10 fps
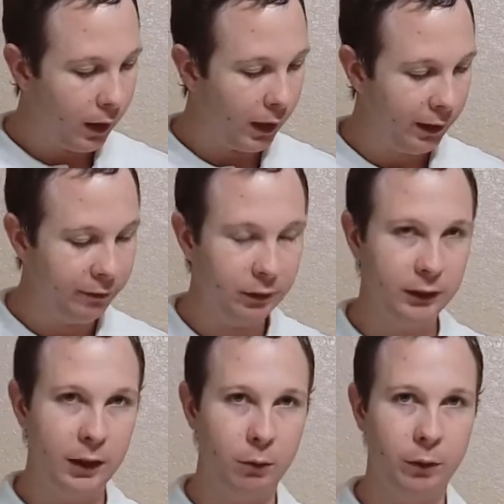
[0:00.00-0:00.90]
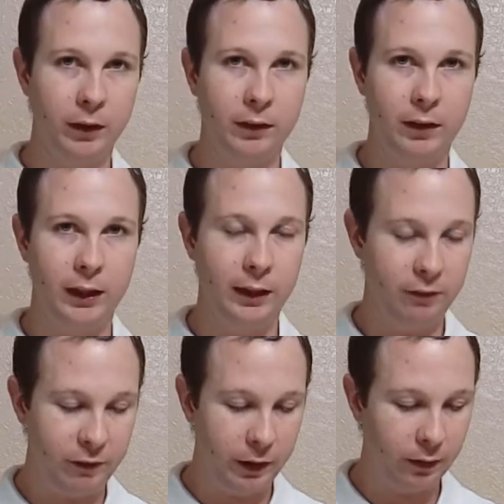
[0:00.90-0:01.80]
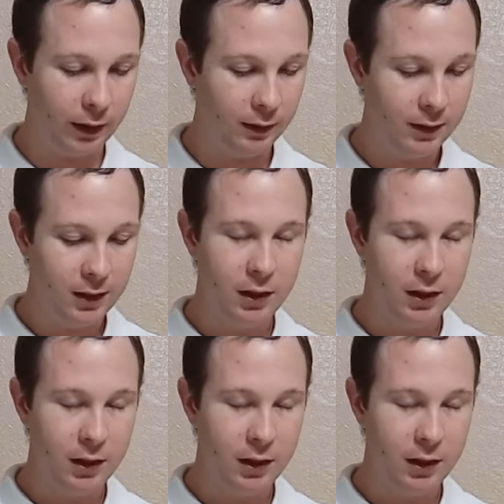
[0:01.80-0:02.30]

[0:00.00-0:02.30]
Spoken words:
I've used it with the Vera,